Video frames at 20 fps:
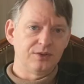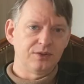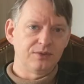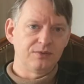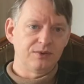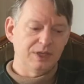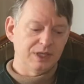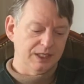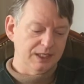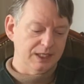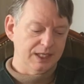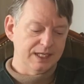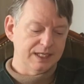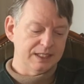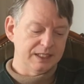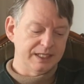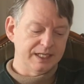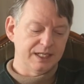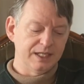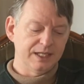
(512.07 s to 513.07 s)
is very
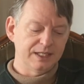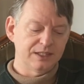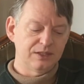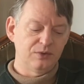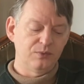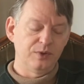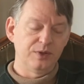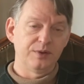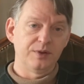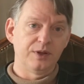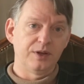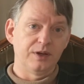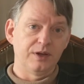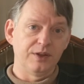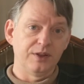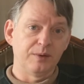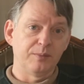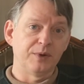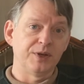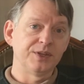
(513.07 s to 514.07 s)
likely connected with uh,
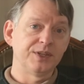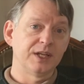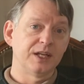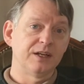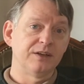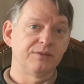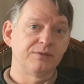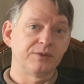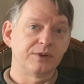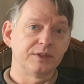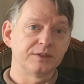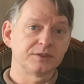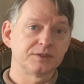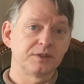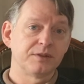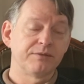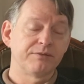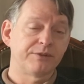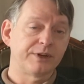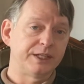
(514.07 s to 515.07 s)
the Montandon Frères
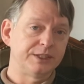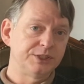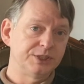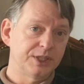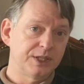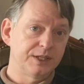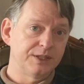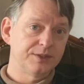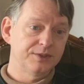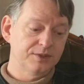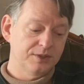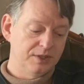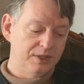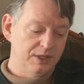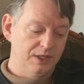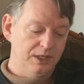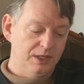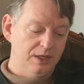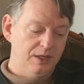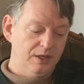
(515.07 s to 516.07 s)
franchise.
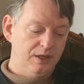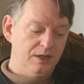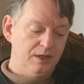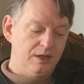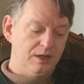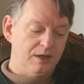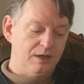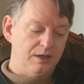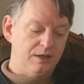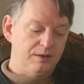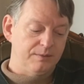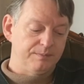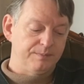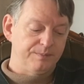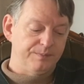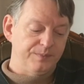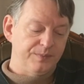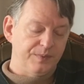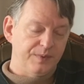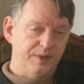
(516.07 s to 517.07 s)
Um,
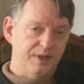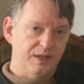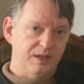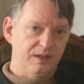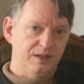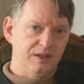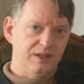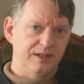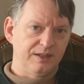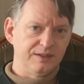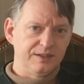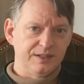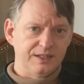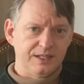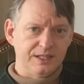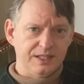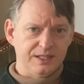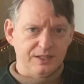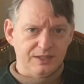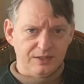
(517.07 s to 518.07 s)

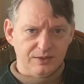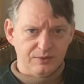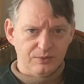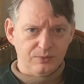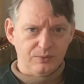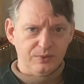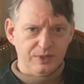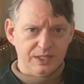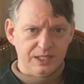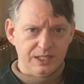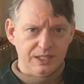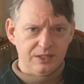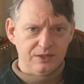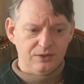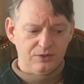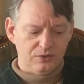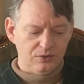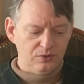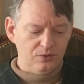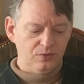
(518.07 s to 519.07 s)
we
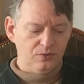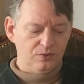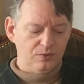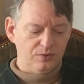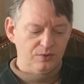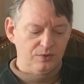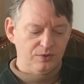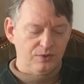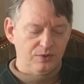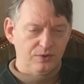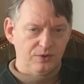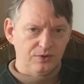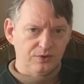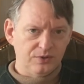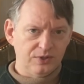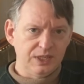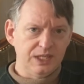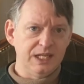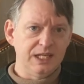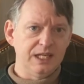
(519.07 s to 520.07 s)
do
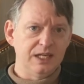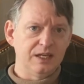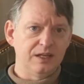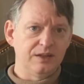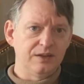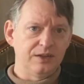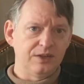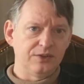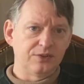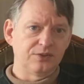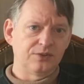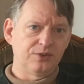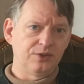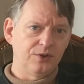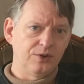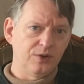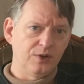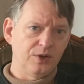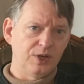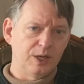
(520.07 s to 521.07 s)
see this
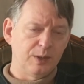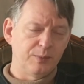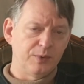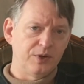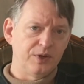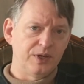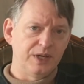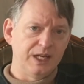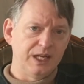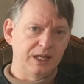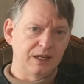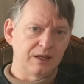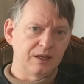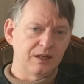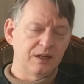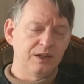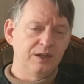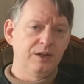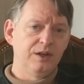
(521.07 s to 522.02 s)
serial number in